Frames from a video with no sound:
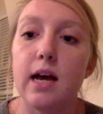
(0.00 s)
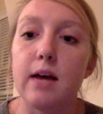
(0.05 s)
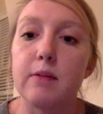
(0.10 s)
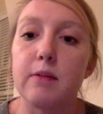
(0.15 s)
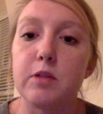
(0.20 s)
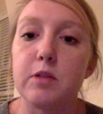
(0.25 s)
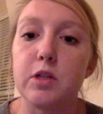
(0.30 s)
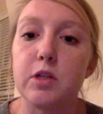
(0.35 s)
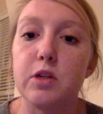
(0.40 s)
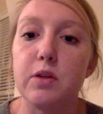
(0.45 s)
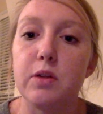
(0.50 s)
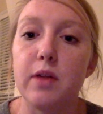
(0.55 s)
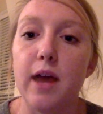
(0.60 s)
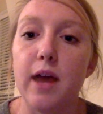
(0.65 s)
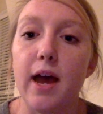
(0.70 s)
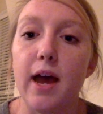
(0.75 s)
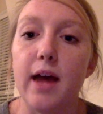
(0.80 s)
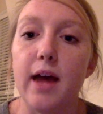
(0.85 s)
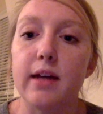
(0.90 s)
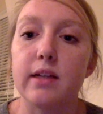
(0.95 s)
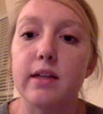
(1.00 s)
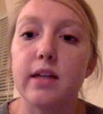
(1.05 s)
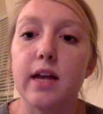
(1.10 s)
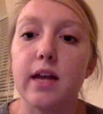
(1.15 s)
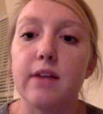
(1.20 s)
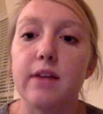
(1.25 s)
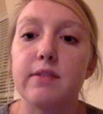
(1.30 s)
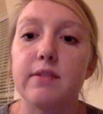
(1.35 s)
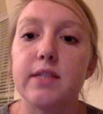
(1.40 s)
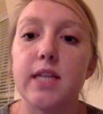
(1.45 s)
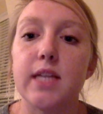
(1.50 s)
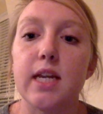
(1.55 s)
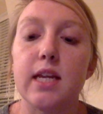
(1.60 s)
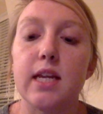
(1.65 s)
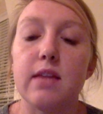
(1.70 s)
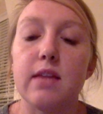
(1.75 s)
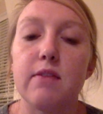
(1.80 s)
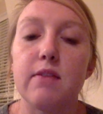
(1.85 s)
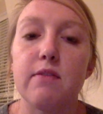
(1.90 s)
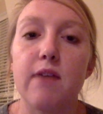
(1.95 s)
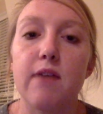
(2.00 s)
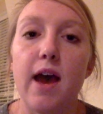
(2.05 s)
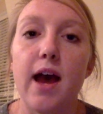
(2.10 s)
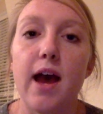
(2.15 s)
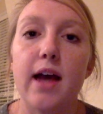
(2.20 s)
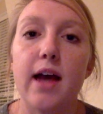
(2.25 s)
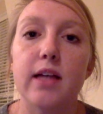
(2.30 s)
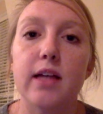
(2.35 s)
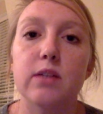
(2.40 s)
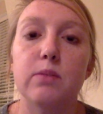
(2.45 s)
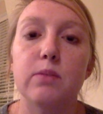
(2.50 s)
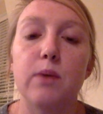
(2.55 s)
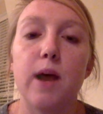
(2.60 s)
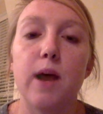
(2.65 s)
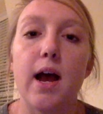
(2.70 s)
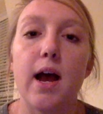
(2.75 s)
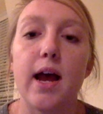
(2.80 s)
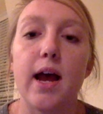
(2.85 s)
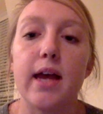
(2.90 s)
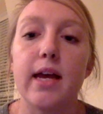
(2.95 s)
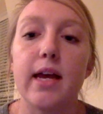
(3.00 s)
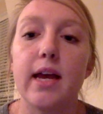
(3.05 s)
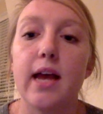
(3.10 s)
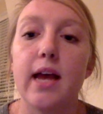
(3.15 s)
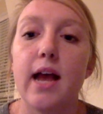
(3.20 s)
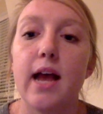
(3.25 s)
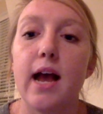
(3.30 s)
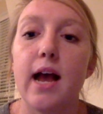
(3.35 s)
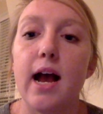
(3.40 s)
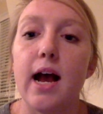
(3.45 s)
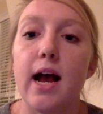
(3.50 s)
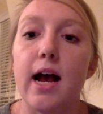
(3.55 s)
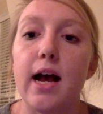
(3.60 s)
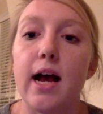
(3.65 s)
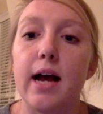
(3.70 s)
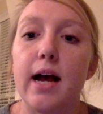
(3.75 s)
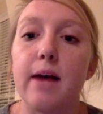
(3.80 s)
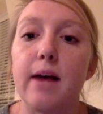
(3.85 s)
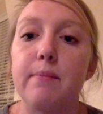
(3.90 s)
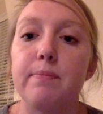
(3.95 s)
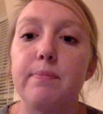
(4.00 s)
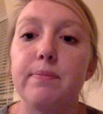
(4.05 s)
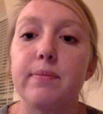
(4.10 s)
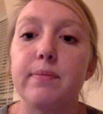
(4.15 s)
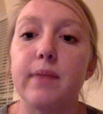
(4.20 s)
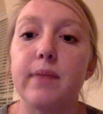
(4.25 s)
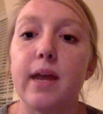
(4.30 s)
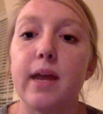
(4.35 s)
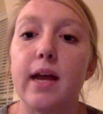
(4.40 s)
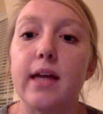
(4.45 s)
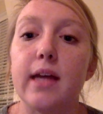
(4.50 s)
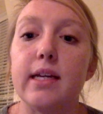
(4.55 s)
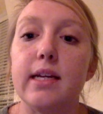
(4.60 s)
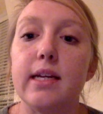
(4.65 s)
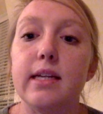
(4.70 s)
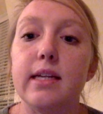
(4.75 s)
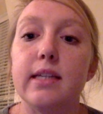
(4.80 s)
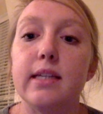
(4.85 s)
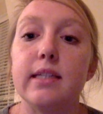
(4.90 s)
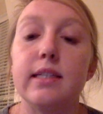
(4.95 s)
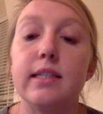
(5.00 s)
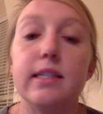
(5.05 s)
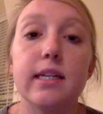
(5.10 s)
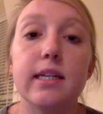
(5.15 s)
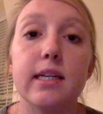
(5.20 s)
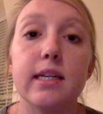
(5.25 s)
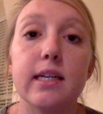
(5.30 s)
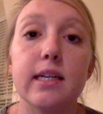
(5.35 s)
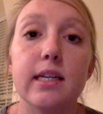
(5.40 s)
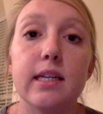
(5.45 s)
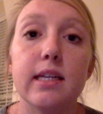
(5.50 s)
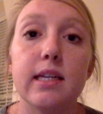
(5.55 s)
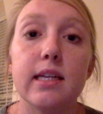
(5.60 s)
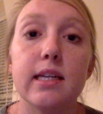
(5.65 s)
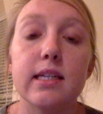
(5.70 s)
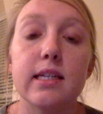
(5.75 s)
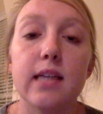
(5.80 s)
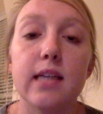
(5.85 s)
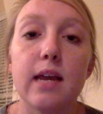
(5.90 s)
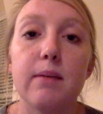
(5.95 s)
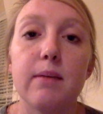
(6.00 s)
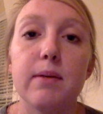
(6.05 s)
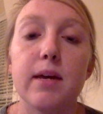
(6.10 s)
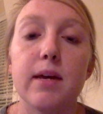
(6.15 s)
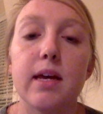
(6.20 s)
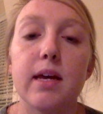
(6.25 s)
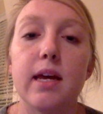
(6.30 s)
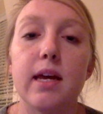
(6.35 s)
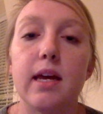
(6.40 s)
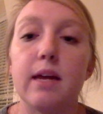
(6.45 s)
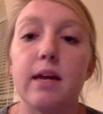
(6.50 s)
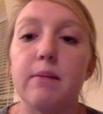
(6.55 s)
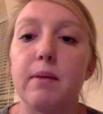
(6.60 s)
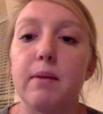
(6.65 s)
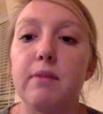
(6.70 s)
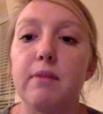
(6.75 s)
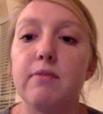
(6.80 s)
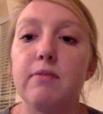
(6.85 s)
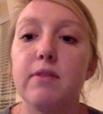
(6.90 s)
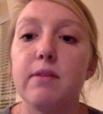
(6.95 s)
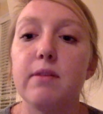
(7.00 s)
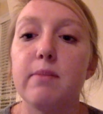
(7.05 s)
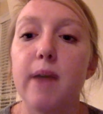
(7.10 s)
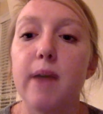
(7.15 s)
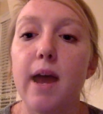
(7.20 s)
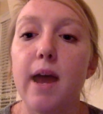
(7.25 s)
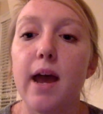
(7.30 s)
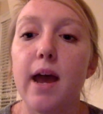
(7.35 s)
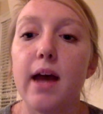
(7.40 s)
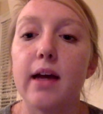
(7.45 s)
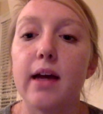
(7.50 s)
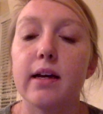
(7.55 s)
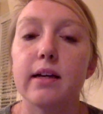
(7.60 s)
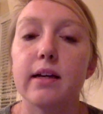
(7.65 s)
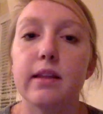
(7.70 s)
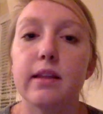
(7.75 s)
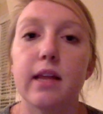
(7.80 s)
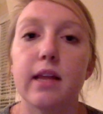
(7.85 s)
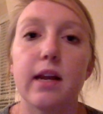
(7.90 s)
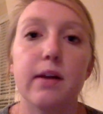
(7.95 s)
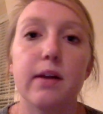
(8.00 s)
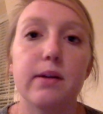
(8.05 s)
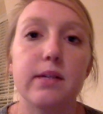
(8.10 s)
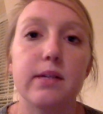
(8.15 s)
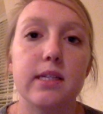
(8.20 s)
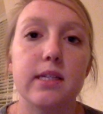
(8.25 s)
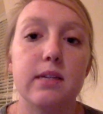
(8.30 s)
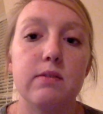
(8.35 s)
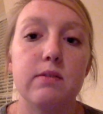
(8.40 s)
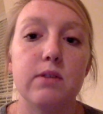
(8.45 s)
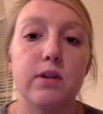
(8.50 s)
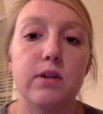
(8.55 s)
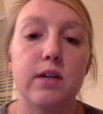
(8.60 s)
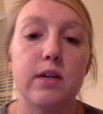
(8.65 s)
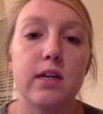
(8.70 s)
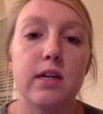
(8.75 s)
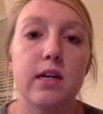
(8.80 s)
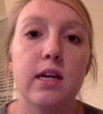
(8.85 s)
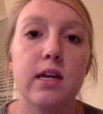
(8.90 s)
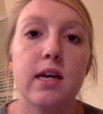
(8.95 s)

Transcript: to do that, kind of stating the facts, why I did the assignment, and my feedback that I received on